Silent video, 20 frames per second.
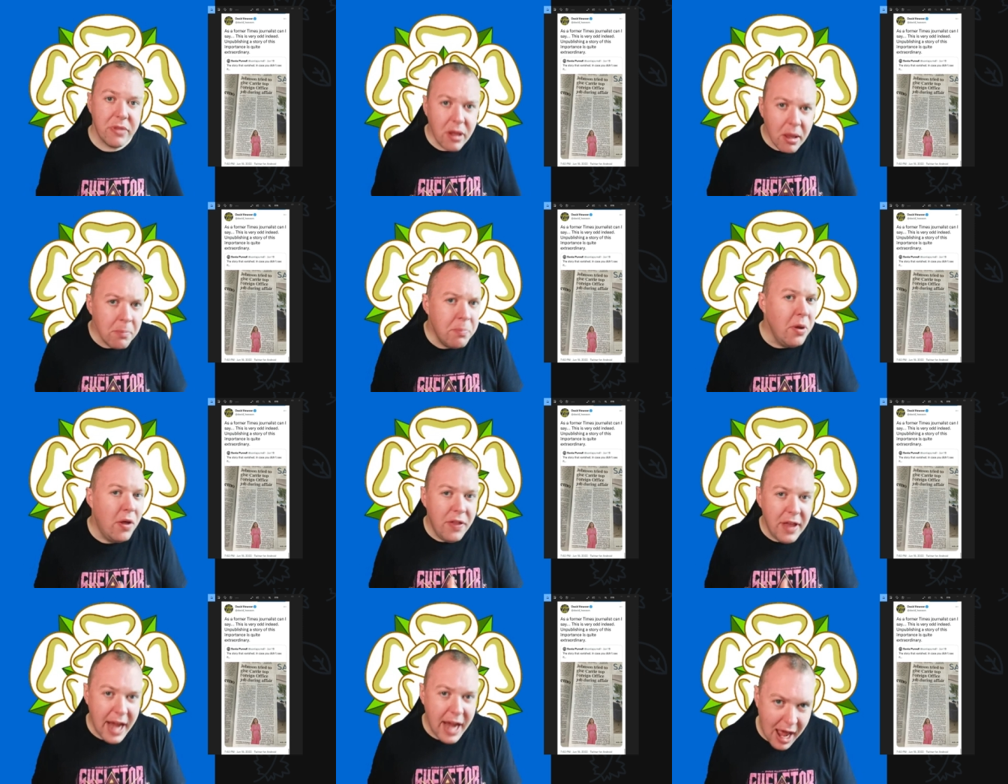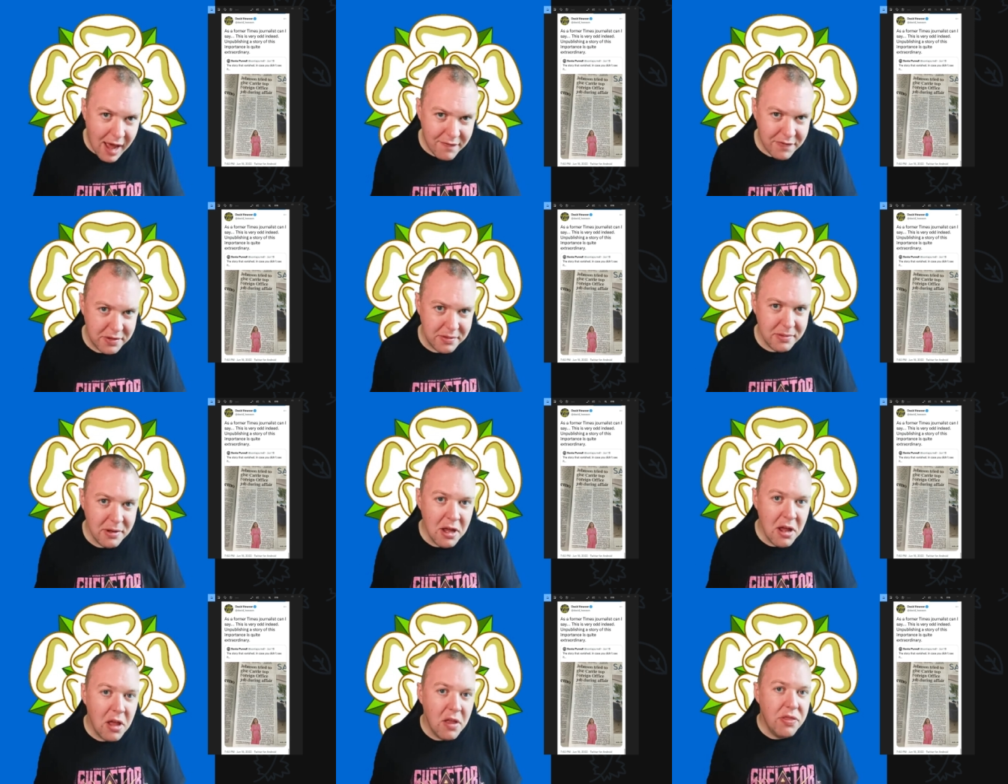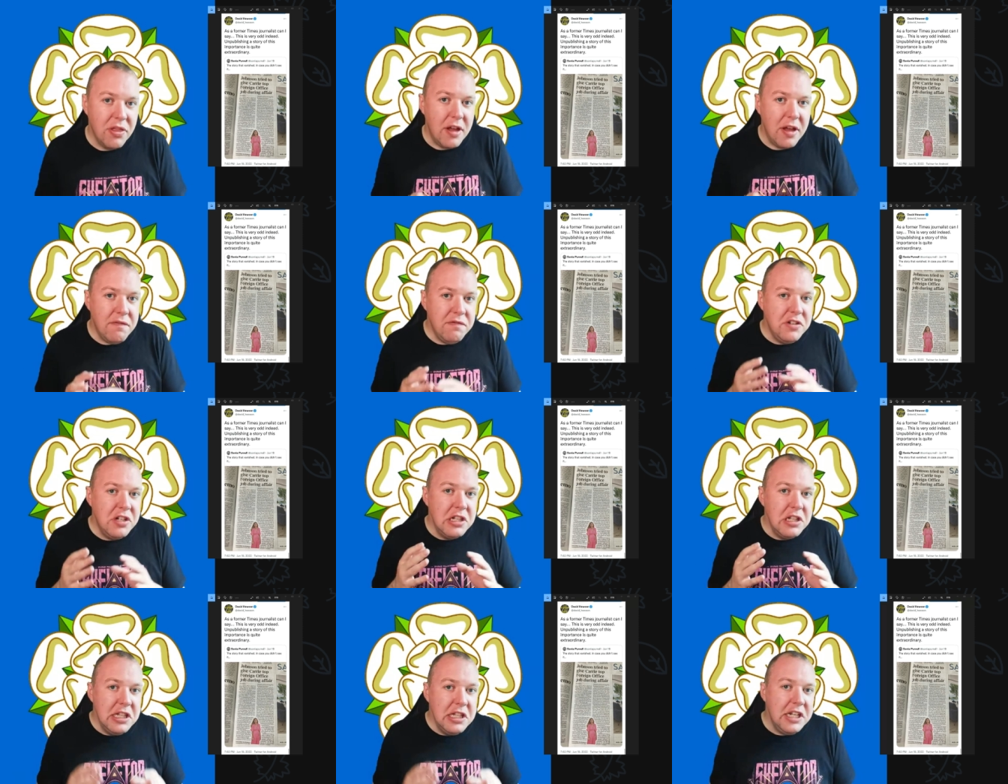But they haven't. They've
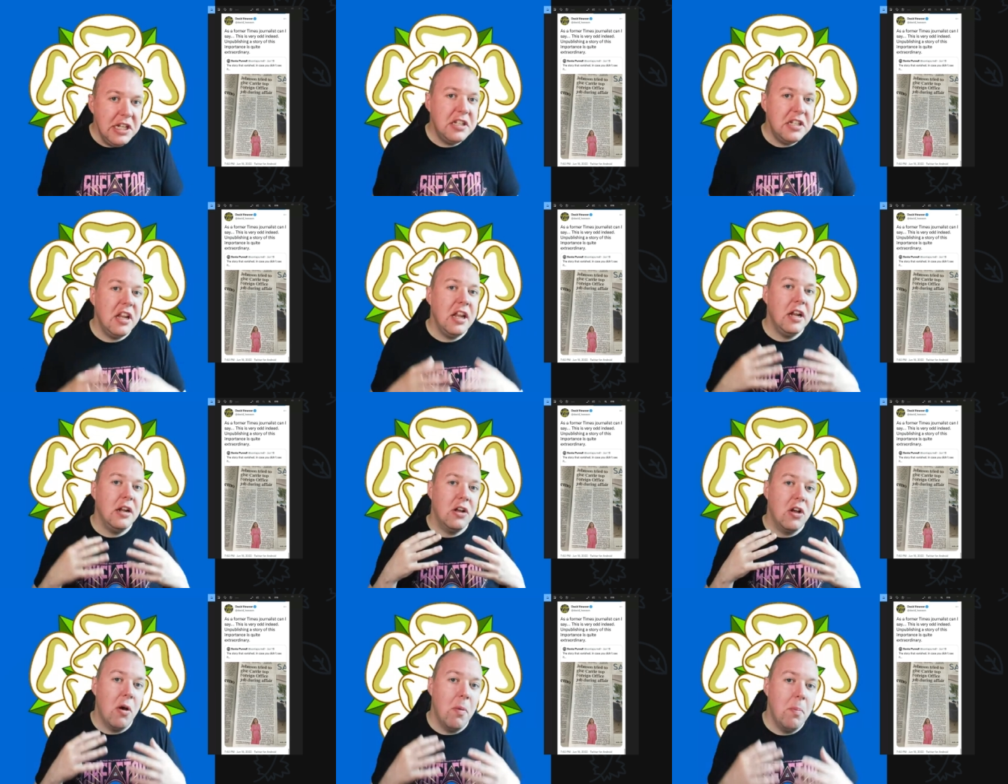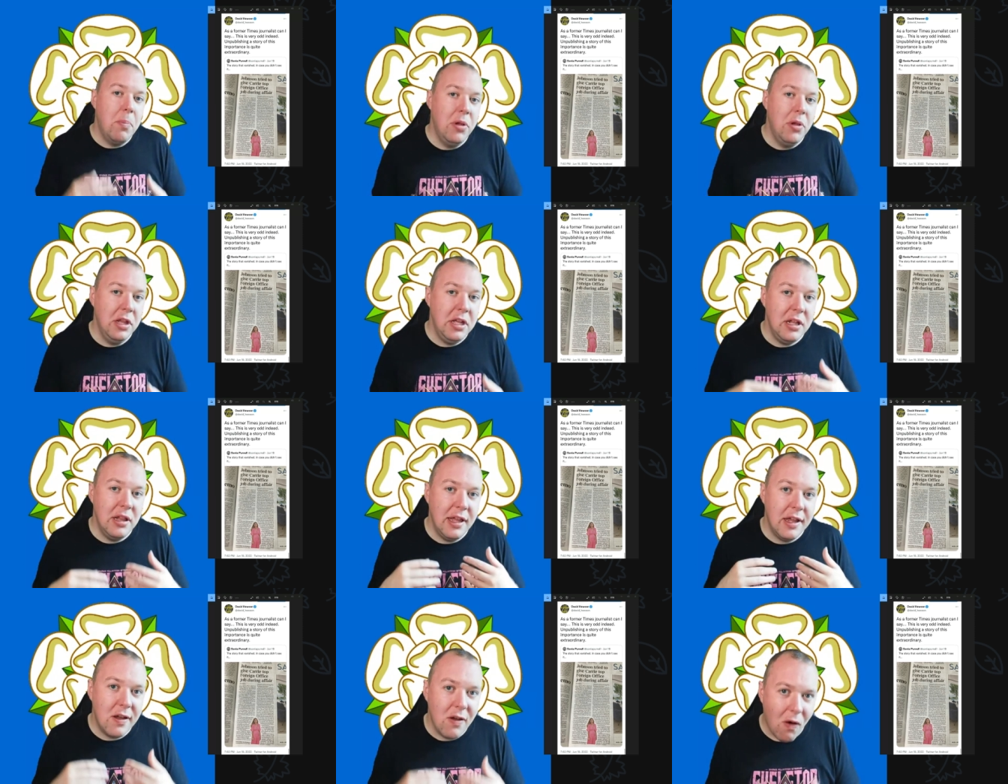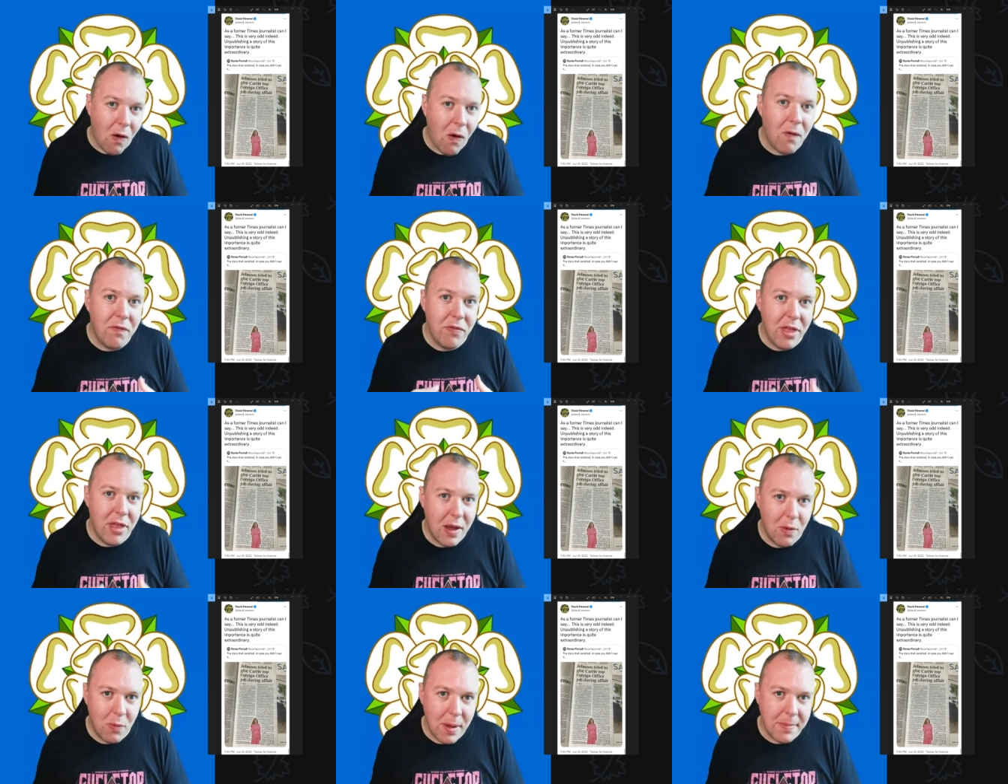deleted it completely off
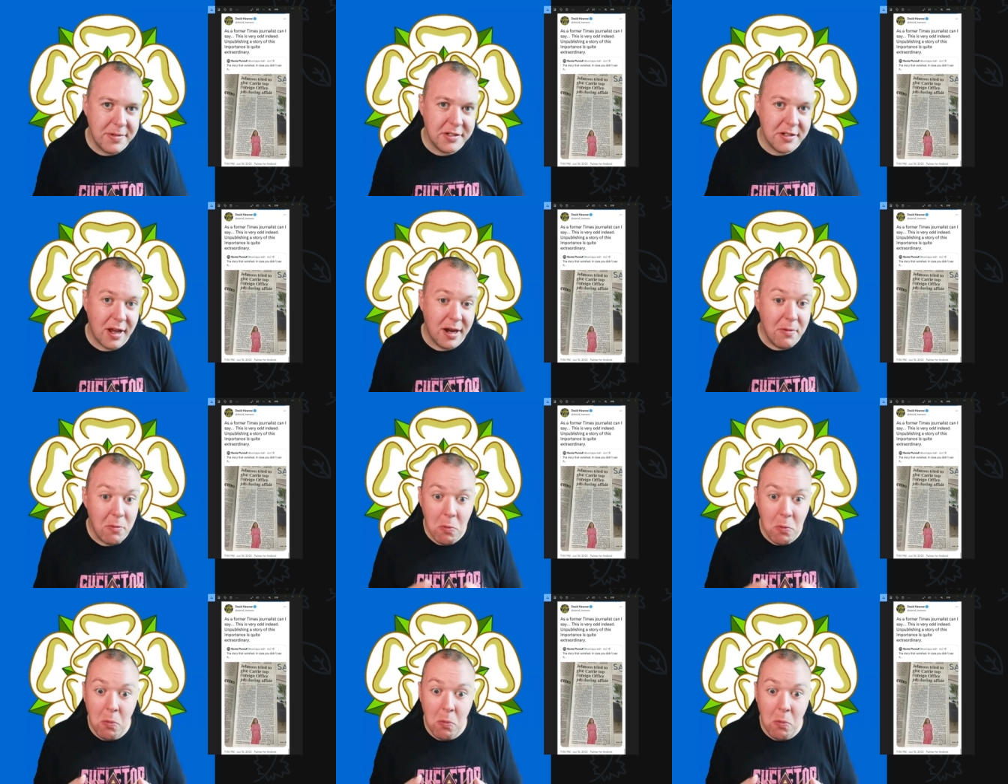their website.